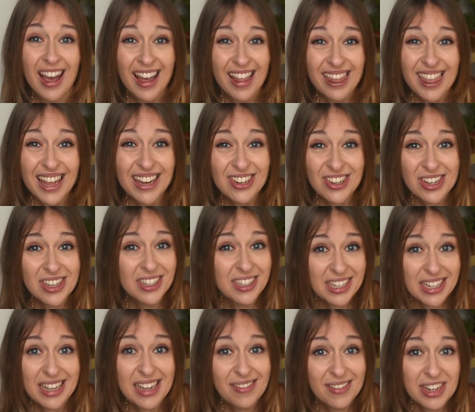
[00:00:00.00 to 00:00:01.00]
And then do you
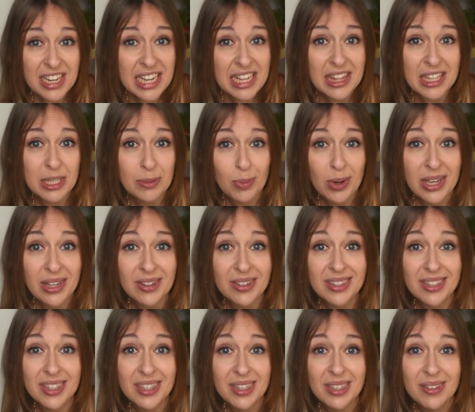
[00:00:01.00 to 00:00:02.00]
still even need the sprinkles?